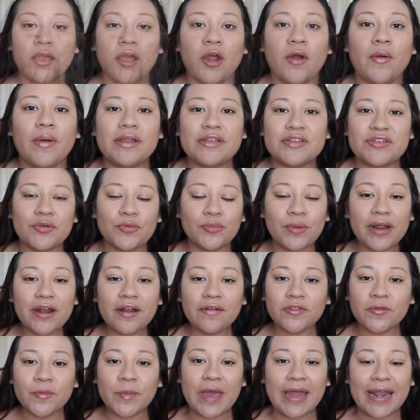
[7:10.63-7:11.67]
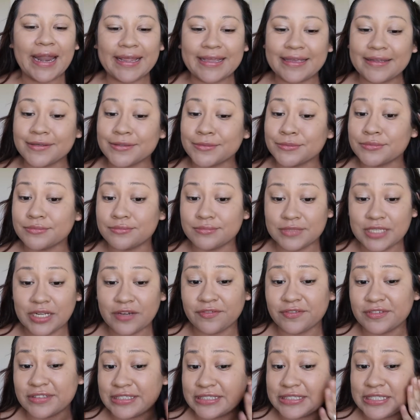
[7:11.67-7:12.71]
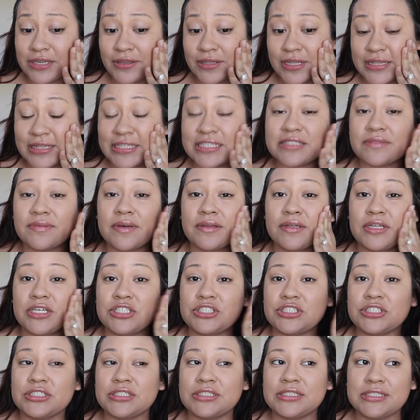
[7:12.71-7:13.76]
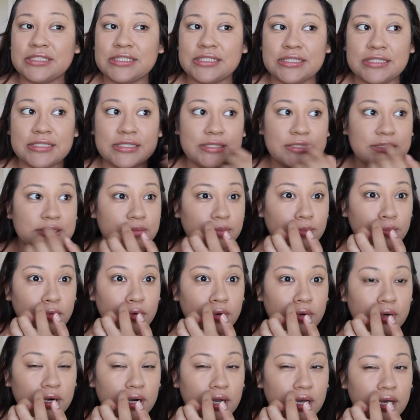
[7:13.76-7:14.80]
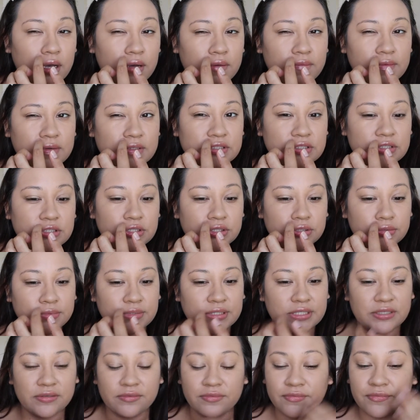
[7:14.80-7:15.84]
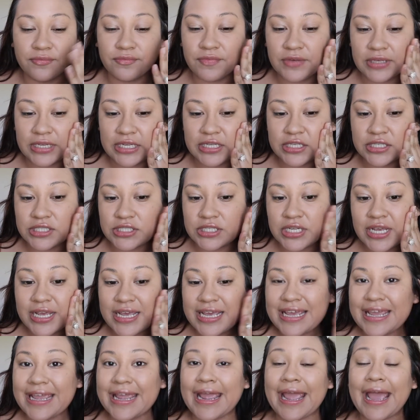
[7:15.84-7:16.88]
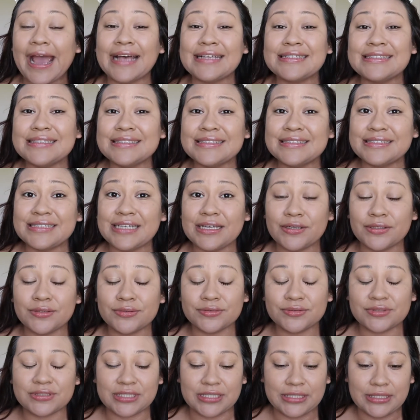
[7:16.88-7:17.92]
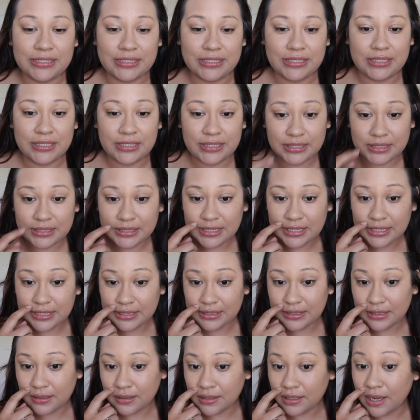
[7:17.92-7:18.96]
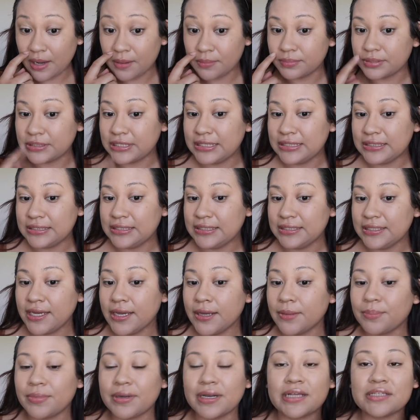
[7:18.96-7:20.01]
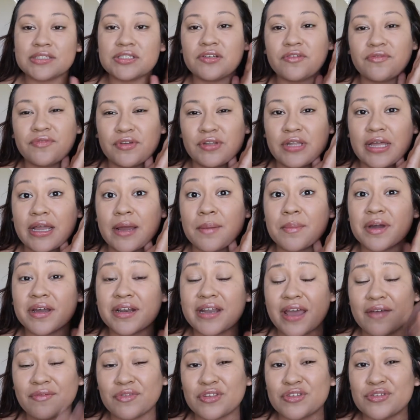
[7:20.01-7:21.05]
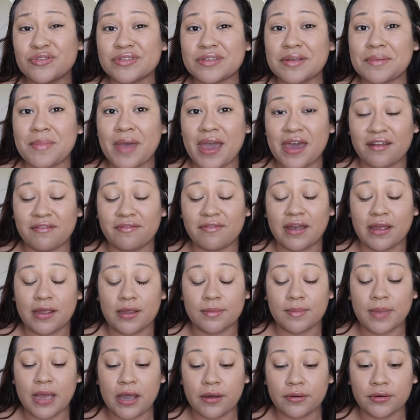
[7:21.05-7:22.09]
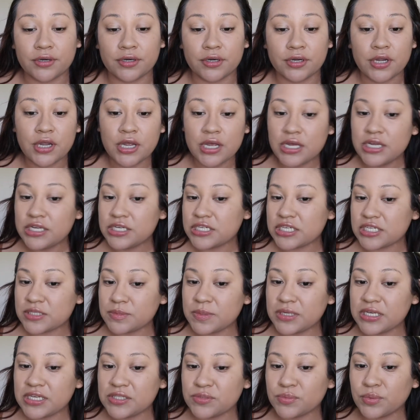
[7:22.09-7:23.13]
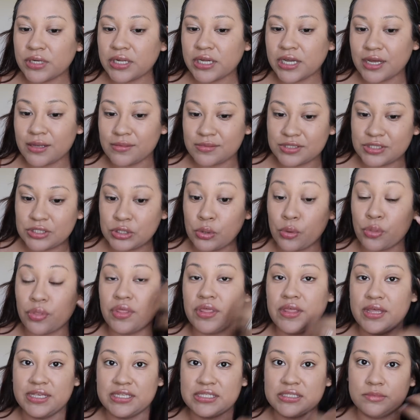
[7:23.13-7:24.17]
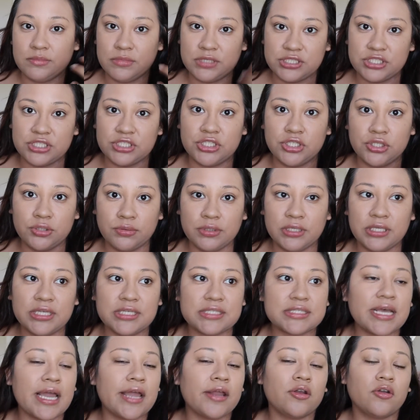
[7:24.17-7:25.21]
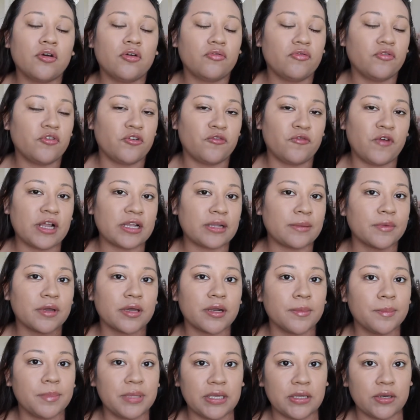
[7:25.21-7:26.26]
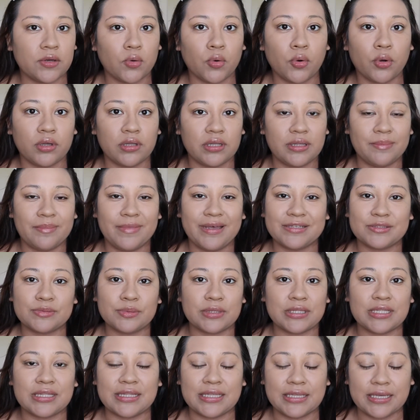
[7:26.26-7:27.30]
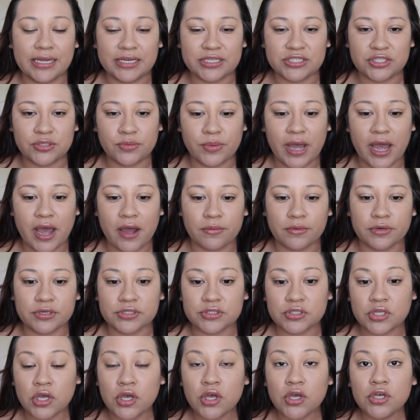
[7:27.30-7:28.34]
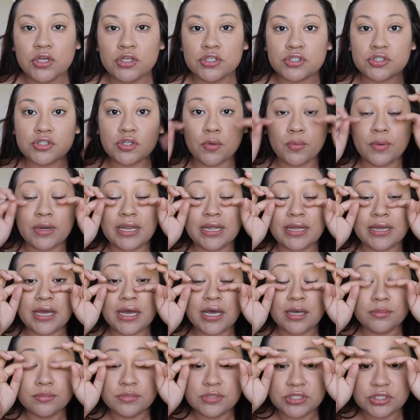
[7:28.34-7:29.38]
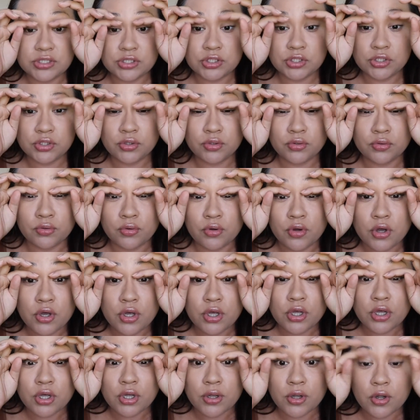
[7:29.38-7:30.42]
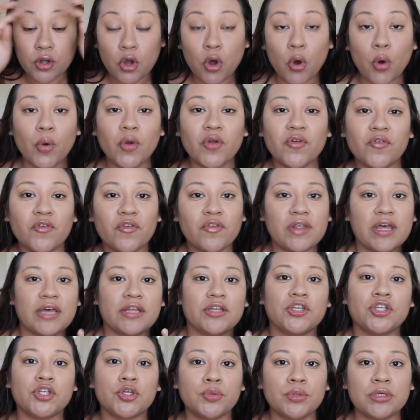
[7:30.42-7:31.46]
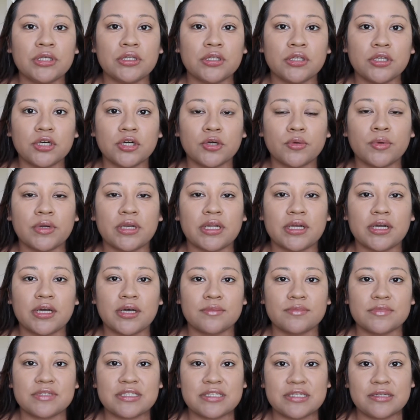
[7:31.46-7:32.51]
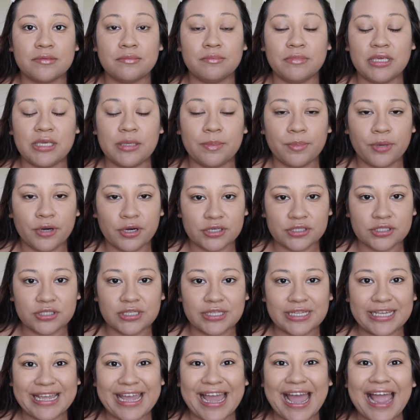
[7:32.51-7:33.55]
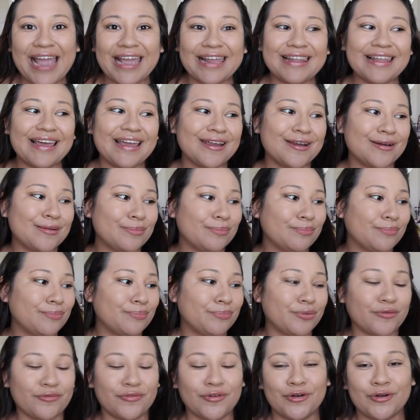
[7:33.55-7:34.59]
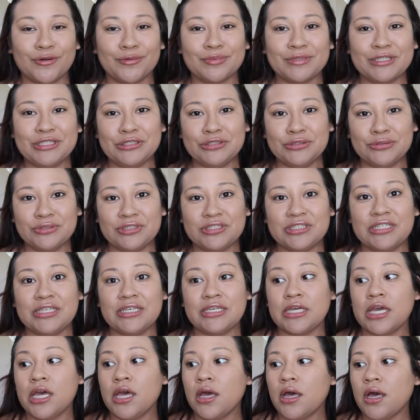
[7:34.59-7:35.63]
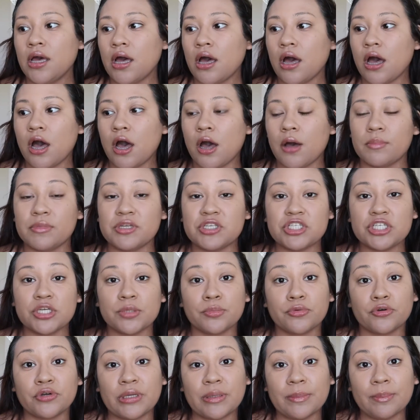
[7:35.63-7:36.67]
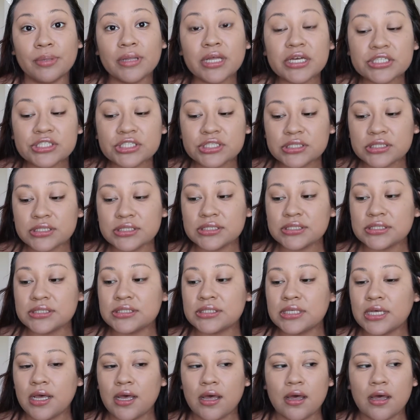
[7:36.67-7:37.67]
Alright, so right off the bat, I can definitely tell that this foundation is more of a dewy finish. It hasn't settled in completely yet, but I still feel like I'm going to have to use a mattifying powder, just because when it comes to this much dewiness, I know for a fact I'm going to be an oily mess within the next 2 hours. So when it comes to going for that dewy look, when it comes to me personally, I like preferably using shimmery blushes,